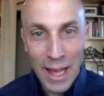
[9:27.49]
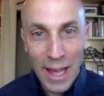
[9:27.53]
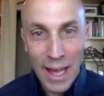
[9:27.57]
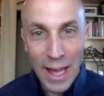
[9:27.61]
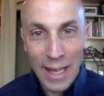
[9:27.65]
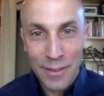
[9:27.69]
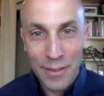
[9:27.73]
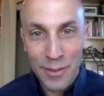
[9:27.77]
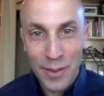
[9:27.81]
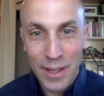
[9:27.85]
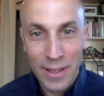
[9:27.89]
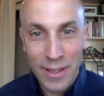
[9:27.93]

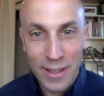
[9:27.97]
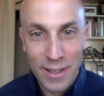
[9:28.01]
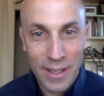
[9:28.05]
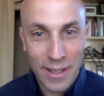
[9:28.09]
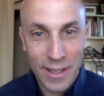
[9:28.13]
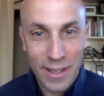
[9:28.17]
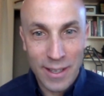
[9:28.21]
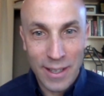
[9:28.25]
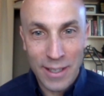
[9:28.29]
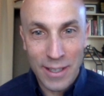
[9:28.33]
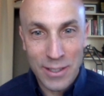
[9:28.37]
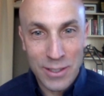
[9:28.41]
I think,
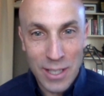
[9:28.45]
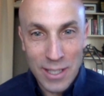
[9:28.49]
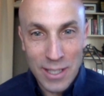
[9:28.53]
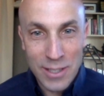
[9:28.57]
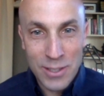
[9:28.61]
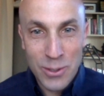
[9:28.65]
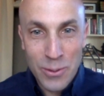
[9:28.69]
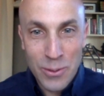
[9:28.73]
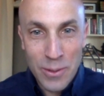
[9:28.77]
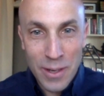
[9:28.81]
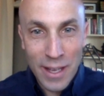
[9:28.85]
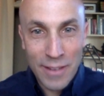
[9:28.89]

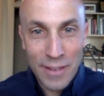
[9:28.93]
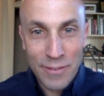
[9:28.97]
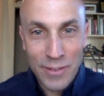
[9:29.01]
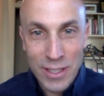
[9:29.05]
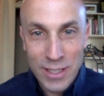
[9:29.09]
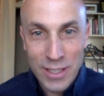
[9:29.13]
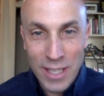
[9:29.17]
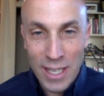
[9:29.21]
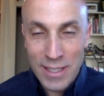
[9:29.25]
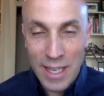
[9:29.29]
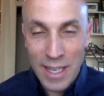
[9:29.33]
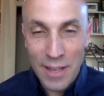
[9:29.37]
as you and I have
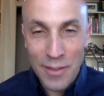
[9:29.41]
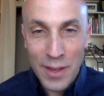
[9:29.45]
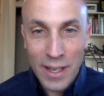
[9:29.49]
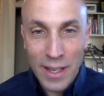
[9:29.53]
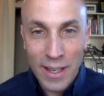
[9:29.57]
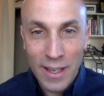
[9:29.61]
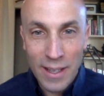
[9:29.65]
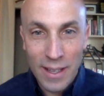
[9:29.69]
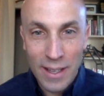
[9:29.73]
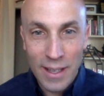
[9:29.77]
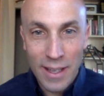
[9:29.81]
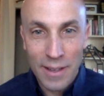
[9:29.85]
discussed, I think
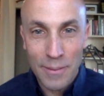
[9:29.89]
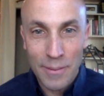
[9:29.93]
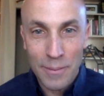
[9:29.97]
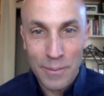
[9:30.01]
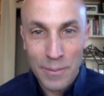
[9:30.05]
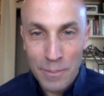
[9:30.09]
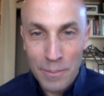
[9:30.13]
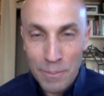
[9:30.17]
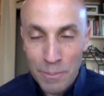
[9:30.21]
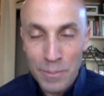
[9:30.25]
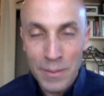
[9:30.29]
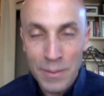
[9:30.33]

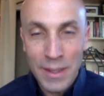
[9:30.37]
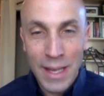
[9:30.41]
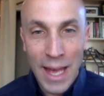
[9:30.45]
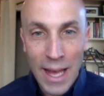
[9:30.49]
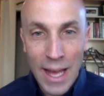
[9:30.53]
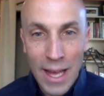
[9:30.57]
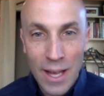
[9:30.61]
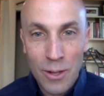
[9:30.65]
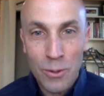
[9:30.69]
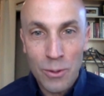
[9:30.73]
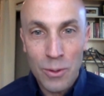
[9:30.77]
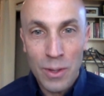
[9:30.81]

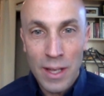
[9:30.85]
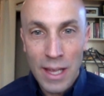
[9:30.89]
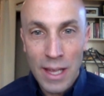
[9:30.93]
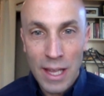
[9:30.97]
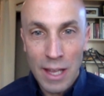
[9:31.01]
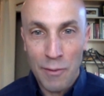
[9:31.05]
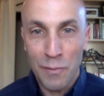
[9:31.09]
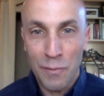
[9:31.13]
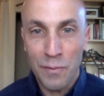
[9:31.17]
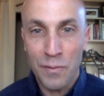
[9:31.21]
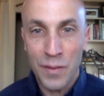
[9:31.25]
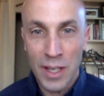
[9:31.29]
now
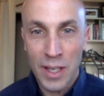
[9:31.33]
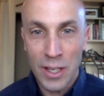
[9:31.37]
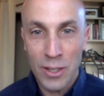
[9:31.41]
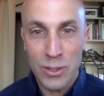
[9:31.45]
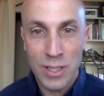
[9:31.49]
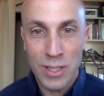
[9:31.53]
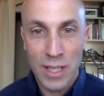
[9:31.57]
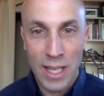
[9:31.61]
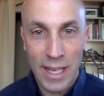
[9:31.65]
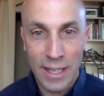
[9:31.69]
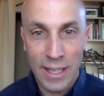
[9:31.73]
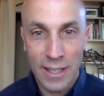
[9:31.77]
it
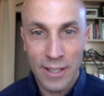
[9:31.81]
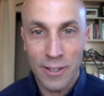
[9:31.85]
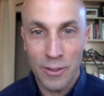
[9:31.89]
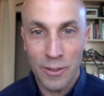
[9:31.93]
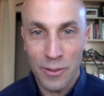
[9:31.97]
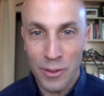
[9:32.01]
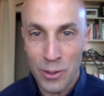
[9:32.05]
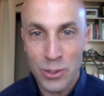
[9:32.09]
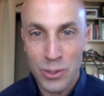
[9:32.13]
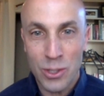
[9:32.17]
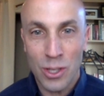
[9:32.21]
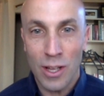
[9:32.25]
feels like
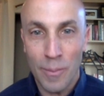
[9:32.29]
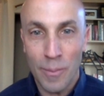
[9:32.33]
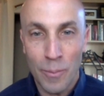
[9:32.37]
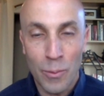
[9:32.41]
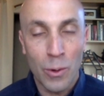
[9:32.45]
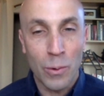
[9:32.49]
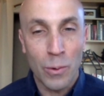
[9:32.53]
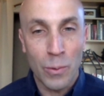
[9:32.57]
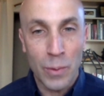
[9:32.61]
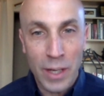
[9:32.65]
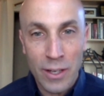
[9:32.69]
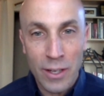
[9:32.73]
there's a lot
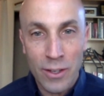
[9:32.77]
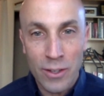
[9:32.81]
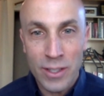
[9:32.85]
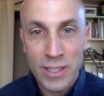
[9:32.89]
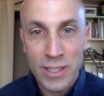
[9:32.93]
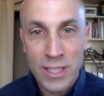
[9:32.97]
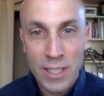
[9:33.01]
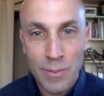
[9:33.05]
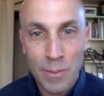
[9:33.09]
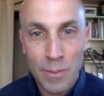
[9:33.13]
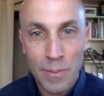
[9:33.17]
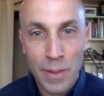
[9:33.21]
more
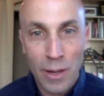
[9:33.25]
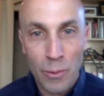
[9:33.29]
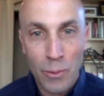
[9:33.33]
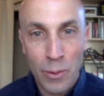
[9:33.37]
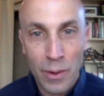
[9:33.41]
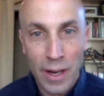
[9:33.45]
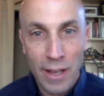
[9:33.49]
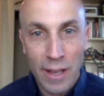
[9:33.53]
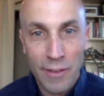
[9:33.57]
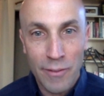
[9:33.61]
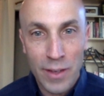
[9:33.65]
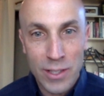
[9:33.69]
realism about
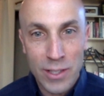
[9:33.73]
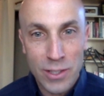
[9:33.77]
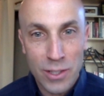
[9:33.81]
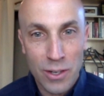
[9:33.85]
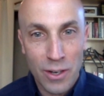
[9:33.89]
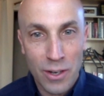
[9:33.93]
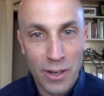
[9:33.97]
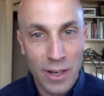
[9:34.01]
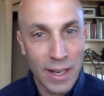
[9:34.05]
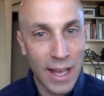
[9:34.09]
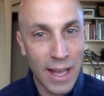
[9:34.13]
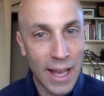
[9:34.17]
where AVs
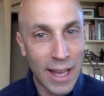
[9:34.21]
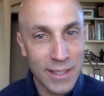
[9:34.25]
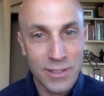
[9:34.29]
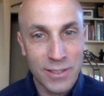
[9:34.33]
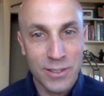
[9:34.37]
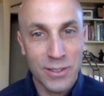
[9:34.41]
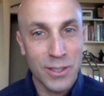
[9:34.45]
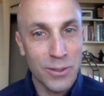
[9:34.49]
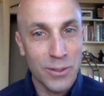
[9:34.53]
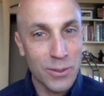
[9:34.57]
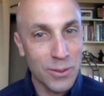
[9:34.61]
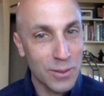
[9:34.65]
are. And I
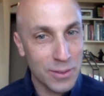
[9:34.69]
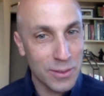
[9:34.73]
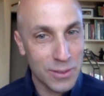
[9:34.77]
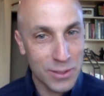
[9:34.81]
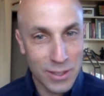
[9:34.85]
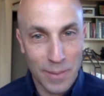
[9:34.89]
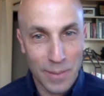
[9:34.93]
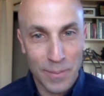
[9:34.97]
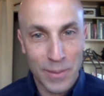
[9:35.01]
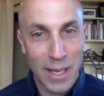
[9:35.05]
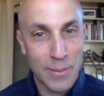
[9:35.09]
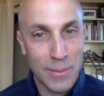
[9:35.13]
still
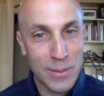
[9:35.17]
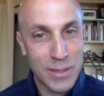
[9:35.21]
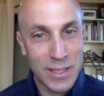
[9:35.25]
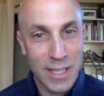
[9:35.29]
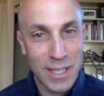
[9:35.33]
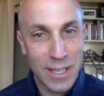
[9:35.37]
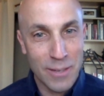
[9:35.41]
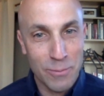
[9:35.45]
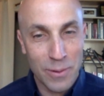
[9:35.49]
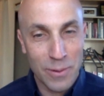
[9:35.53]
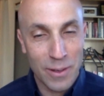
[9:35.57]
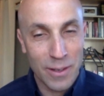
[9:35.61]
sometimes
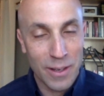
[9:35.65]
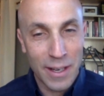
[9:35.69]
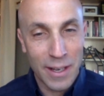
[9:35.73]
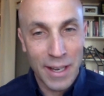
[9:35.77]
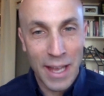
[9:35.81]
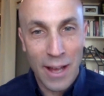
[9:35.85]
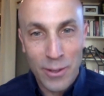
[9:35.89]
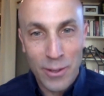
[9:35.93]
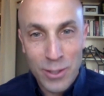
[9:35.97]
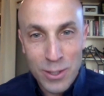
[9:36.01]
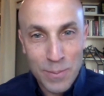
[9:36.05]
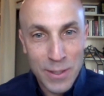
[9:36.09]
see
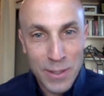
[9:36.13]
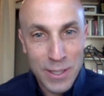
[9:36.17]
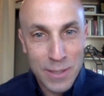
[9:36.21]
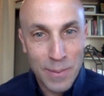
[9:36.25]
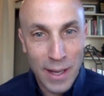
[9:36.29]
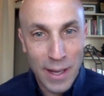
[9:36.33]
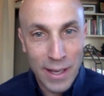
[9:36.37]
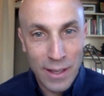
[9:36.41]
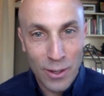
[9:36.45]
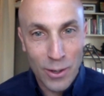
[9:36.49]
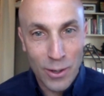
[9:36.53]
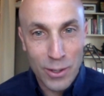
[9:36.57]
announcements
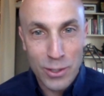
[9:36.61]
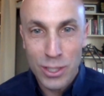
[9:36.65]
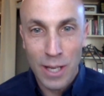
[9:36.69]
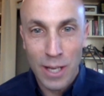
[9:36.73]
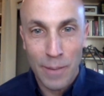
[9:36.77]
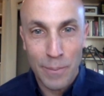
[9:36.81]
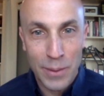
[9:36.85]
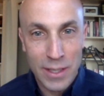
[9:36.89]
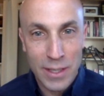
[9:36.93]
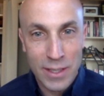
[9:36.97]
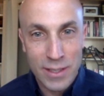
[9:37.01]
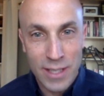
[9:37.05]
by large
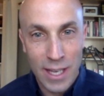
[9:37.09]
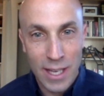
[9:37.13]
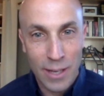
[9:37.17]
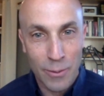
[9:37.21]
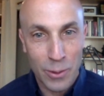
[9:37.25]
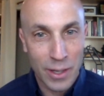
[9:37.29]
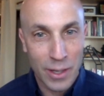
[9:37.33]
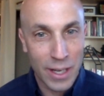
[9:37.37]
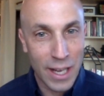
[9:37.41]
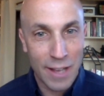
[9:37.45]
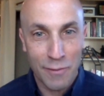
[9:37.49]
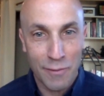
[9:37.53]
companies saying
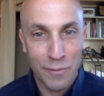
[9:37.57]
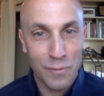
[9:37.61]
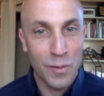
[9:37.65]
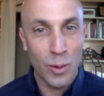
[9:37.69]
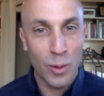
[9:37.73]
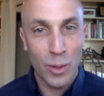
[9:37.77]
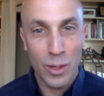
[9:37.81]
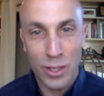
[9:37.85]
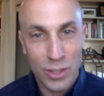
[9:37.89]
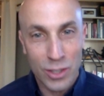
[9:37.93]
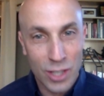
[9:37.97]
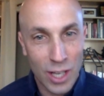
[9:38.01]
we're going to have
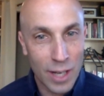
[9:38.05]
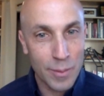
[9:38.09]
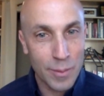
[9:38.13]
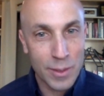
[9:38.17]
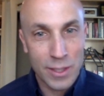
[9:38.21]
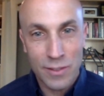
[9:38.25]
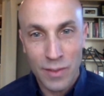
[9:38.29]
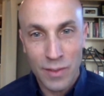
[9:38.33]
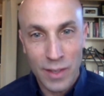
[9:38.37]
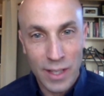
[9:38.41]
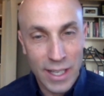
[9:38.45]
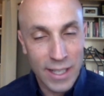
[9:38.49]
fully
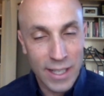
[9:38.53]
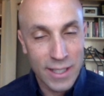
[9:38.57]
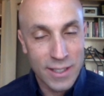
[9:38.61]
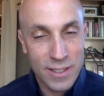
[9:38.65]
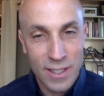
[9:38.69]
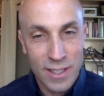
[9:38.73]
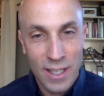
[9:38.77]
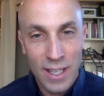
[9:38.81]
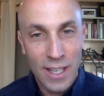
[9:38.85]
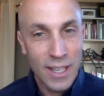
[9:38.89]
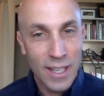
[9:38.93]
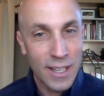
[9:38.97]
autonomous
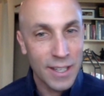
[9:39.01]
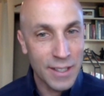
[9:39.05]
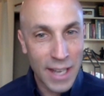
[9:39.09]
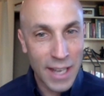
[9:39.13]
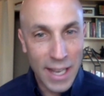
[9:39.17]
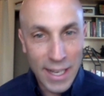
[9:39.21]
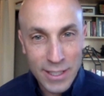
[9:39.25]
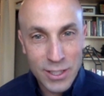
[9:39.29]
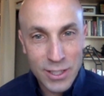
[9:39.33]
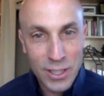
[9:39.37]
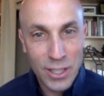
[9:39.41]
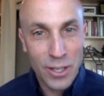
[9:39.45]
fleets
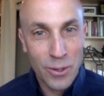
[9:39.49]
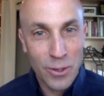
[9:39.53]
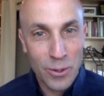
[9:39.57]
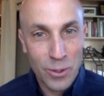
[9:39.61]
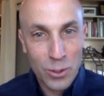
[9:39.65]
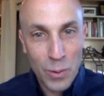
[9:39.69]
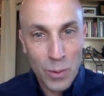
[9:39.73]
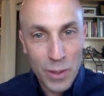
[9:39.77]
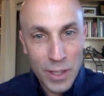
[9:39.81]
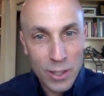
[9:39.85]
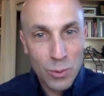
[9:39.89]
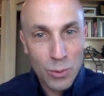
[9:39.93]
next year or
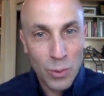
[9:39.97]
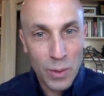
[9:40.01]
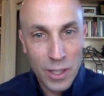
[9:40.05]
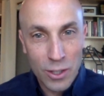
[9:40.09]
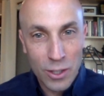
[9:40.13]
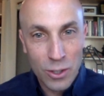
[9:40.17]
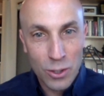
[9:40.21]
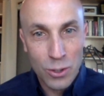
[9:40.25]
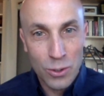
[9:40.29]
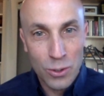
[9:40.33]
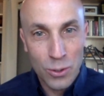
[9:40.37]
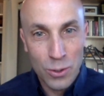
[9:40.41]

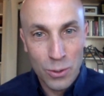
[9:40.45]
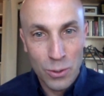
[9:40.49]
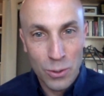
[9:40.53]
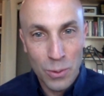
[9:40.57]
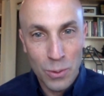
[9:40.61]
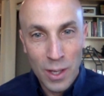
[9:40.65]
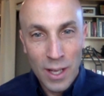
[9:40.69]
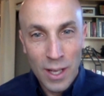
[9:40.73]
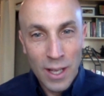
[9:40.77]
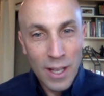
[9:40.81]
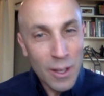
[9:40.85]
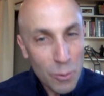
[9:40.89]
2022,
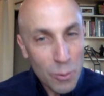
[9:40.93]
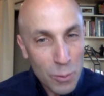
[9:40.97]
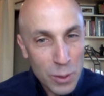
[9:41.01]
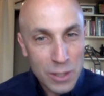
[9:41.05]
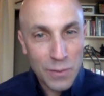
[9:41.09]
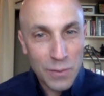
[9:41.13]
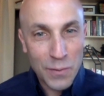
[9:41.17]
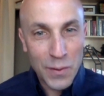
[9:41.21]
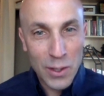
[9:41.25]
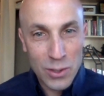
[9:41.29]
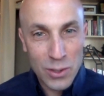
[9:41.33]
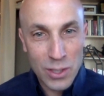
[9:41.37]

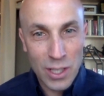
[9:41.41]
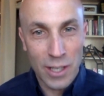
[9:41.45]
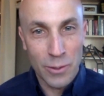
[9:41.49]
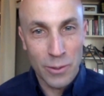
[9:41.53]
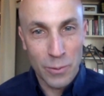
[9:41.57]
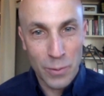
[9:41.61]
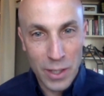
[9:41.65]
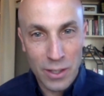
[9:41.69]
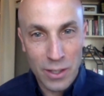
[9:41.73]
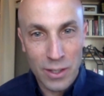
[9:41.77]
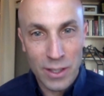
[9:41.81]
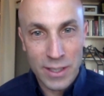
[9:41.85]
which feels
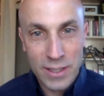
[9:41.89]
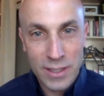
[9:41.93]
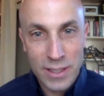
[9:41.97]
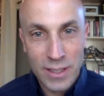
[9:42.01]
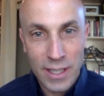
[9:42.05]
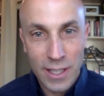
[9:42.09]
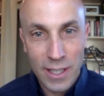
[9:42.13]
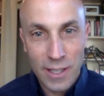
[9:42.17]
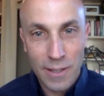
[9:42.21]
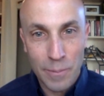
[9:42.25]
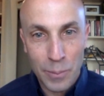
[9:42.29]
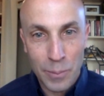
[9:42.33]

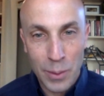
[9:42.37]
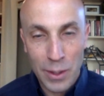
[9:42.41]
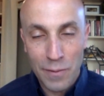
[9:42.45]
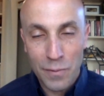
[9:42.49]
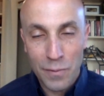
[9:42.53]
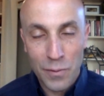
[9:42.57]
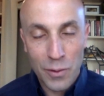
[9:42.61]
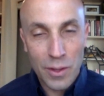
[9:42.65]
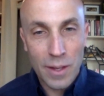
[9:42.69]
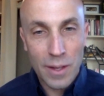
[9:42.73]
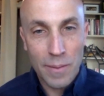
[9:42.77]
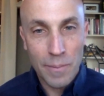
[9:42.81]
unrealistic. But
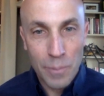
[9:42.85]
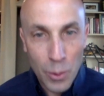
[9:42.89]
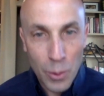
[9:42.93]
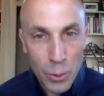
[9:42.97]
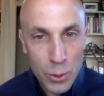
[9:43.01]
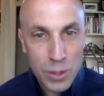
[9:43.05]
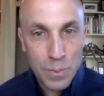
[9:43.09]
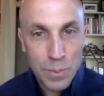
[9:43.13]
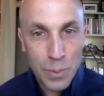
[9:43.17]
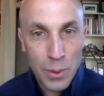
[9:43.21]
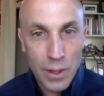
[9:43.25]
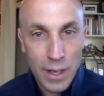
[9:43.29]
for the
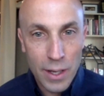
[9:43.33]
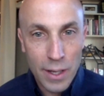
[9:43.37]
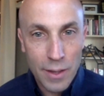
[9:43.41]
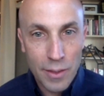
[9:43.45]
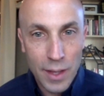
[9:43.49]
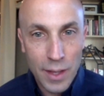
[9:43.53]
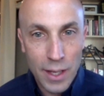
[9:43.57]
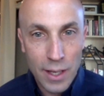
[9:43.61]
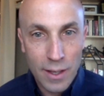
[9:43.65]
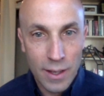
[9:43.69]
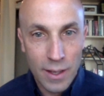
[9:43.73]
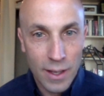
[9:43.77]
most part, I
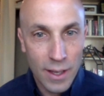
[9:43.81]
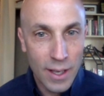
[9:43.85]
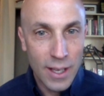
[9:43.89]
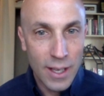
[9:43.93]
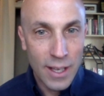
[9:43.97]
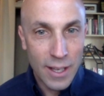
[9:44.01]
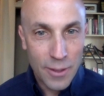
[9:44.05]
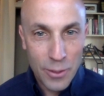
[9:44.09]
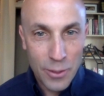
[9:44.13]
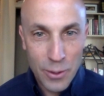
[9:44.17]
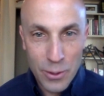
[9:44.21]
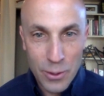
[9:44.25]
think
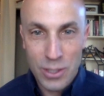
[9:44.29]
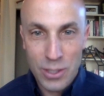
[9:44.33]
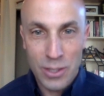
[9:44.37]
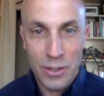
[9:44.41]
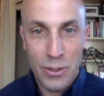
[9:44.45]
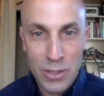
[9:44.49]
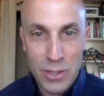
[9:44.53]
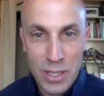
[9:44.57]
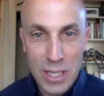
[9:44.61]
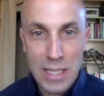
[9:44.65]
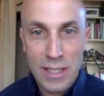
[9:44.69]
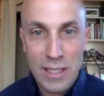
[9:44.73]
there's
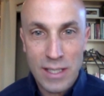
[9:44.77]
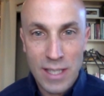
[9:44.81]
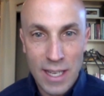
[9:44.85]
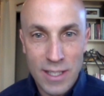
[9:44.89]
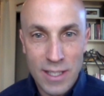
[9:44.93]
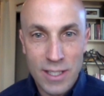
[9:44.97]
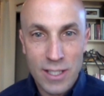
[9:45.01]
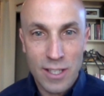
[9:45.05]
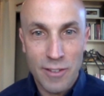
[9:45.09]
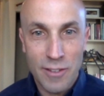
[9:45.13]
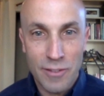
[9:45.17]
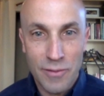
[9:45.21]
a
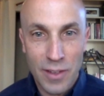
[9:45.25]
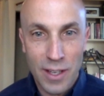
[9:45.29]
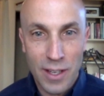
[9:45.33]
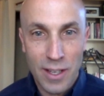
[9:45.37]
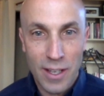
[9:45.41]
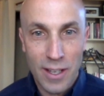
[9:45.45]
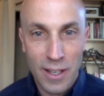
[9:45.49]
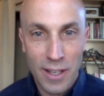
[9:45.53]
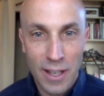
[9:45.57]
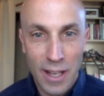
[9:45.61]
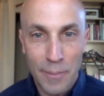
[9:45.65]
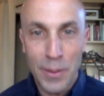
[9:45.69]
sense of
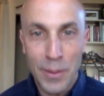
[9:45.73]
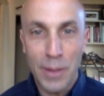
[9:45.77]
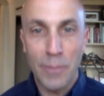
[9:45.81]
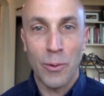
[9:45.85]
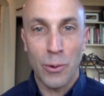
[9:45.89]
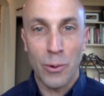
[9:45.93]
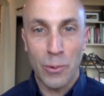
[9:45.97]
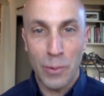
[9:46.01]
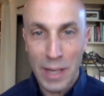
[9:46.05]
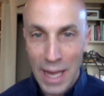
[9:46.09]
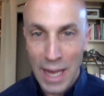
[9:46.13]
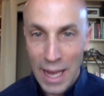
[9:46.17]
a bit
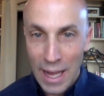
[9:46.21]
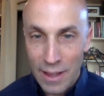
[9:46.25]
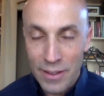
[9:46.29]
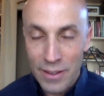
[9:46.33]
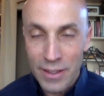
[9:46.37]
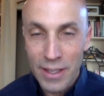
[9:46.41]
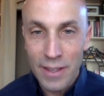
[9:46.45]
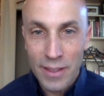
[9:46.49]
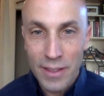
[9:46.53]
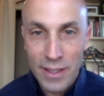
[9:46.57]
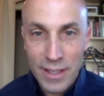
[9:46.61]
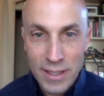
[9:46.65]
more
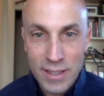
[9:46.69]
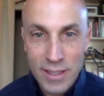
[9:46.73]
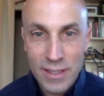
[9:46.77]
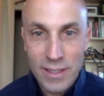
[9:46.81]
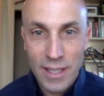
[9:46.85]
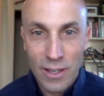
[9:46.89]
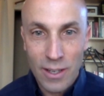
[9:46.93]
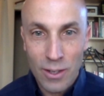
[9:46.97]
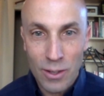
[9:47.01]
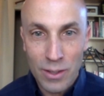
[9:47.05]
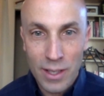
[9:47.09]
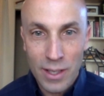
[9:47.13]
reality that has
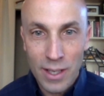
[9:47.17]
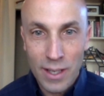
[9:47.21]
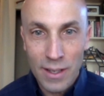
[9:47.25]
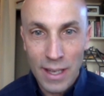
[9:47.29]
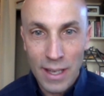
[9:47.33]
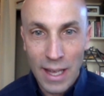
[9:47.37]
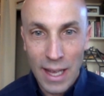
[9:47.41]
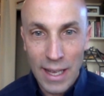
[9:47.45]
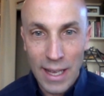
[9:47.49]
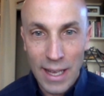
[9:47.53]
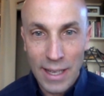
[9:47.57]
settled in.